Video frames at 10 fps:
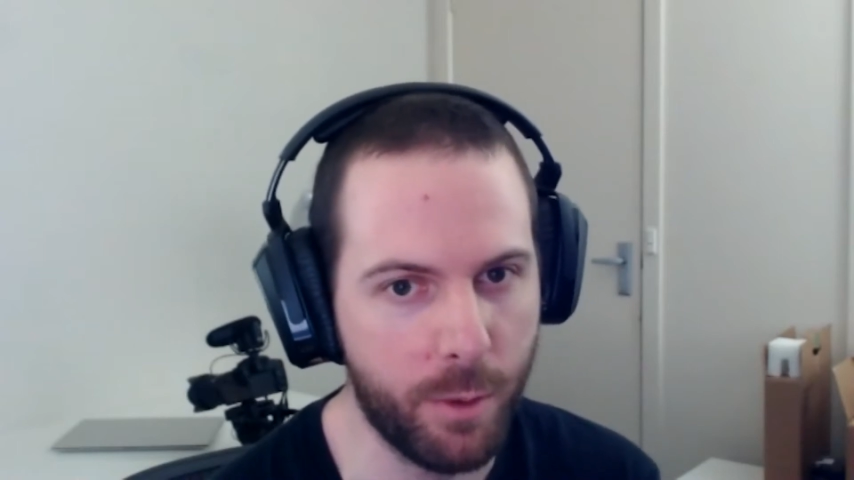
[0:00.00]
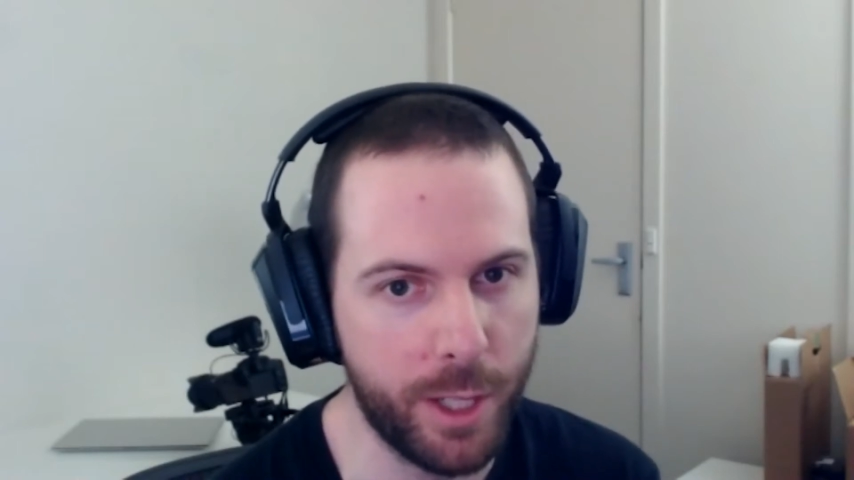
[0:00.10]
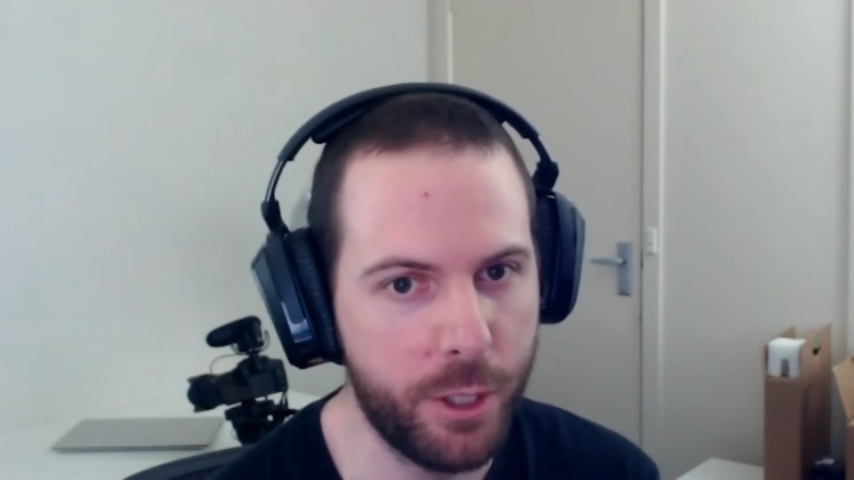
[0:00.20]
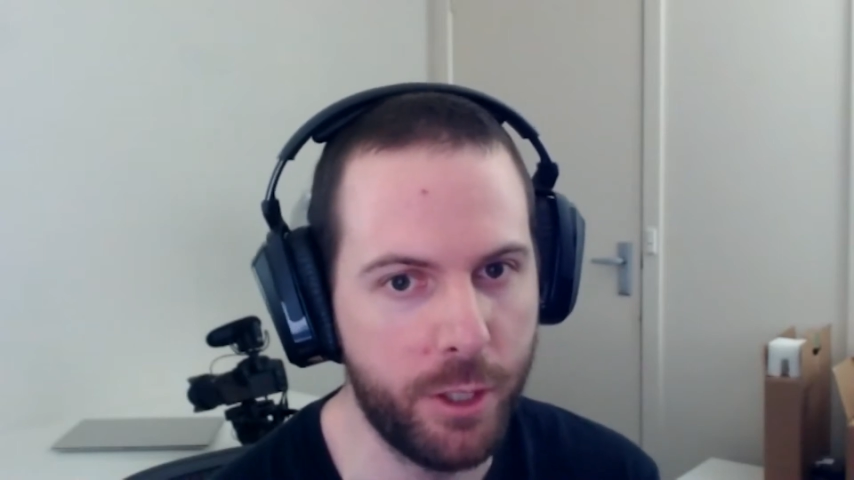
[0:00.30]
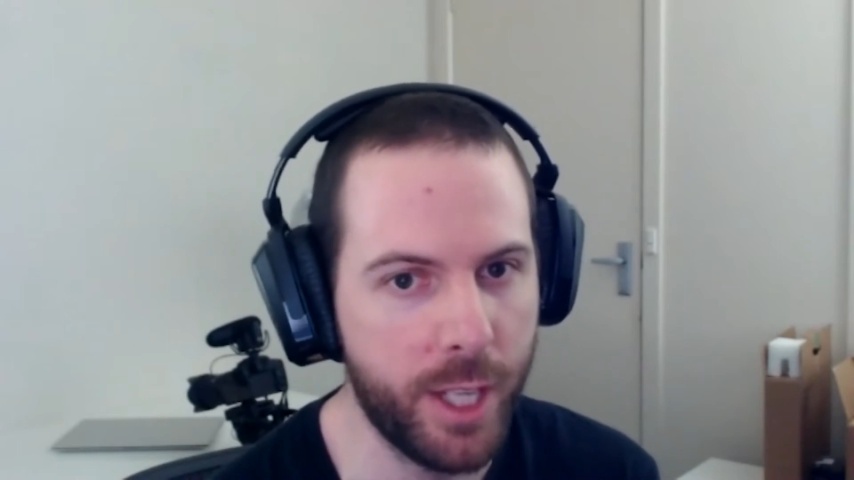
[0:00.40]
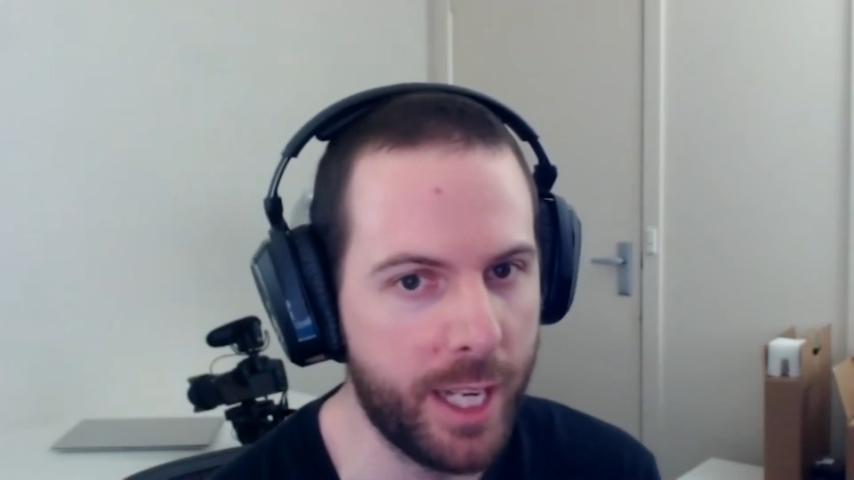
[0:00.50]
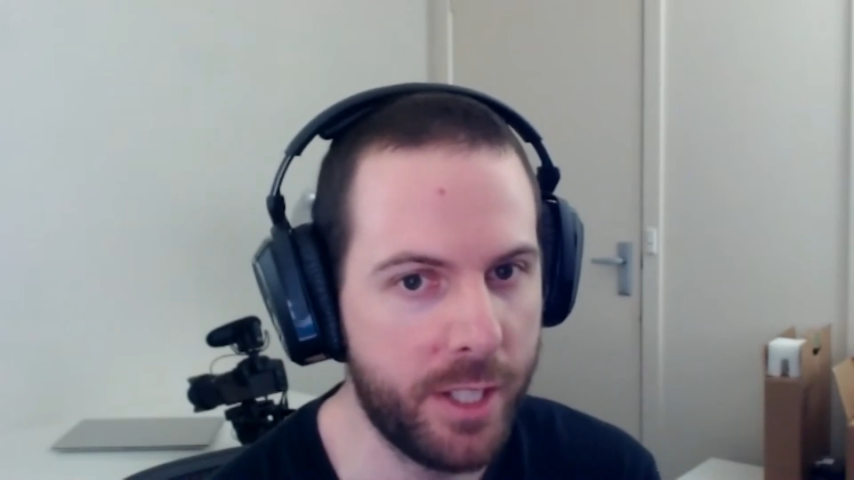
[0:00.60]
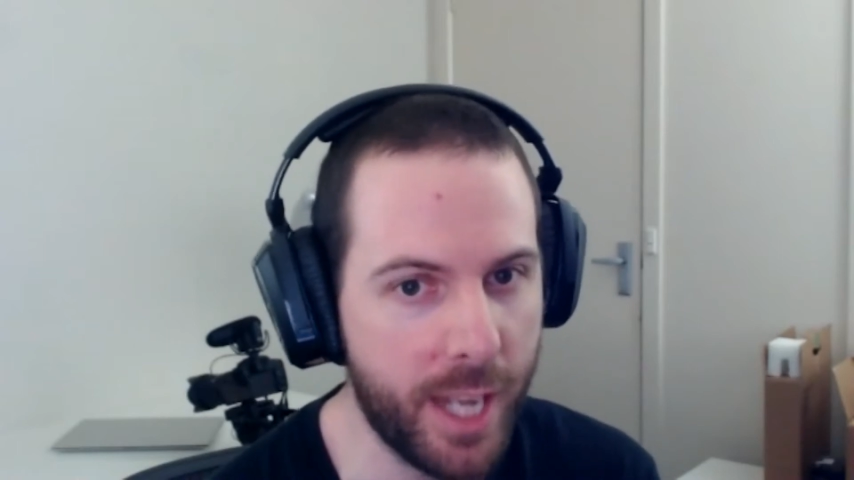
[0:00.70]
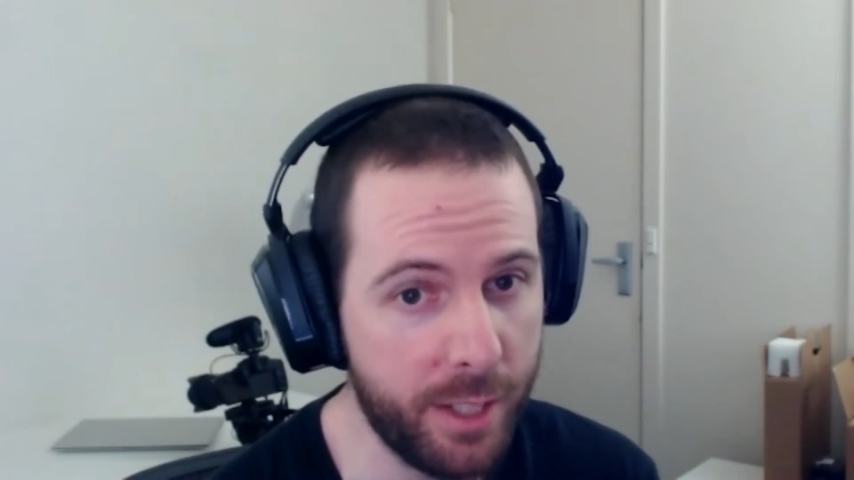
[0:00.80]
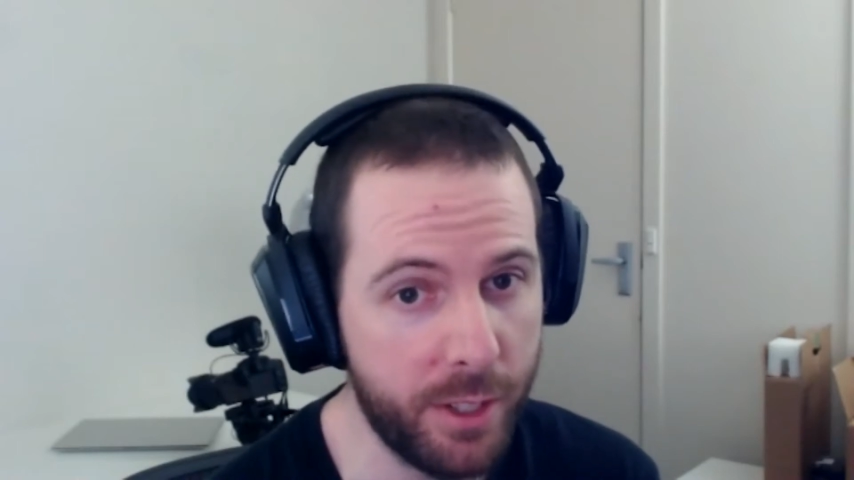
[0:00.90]
which takes
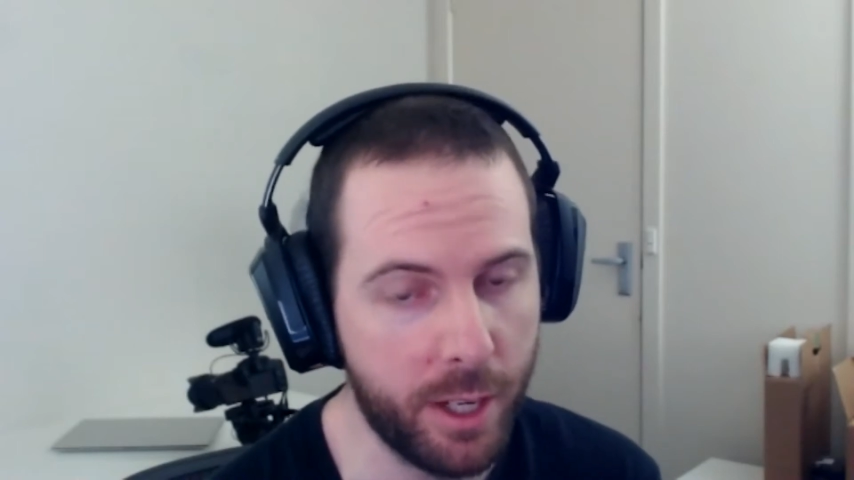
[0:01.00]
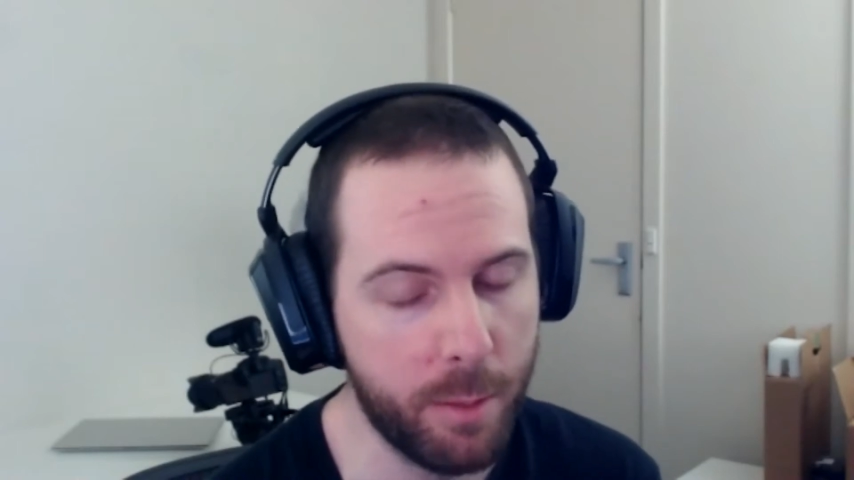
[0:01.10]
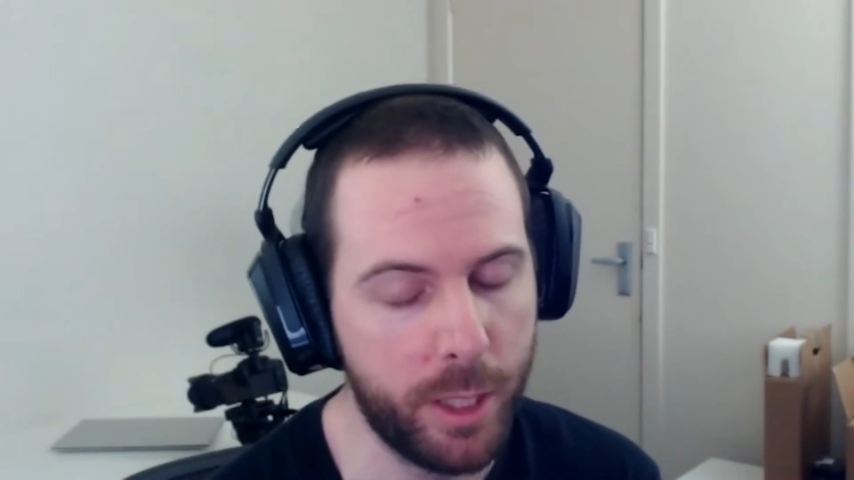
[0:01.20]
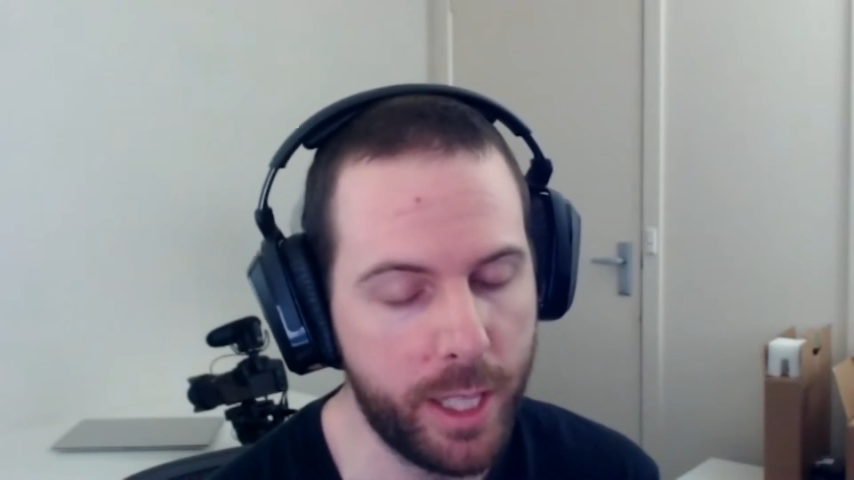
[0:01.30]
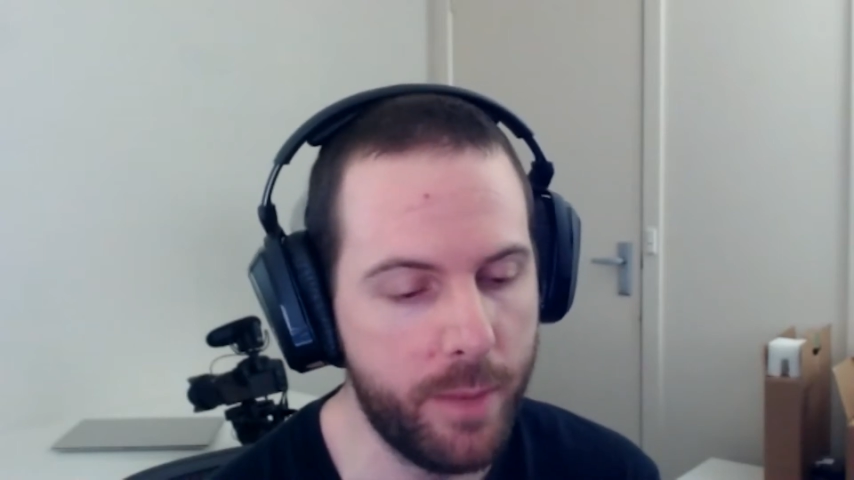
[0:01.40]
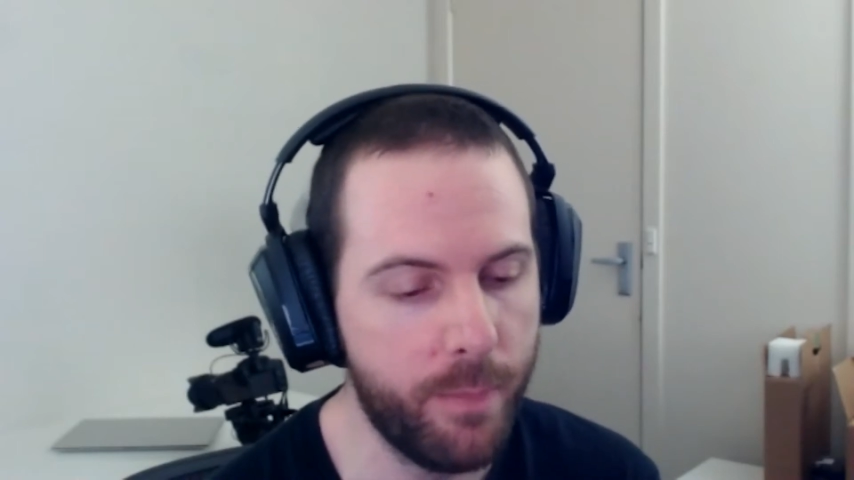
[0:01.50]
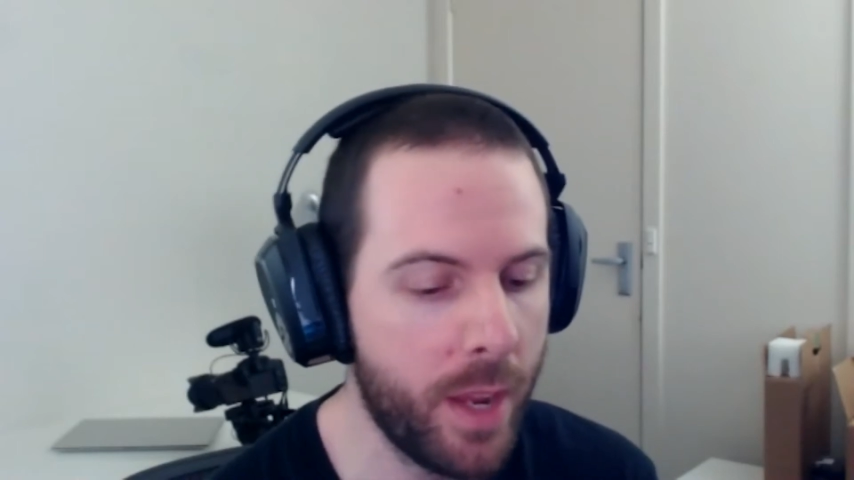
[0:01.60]
days to complete.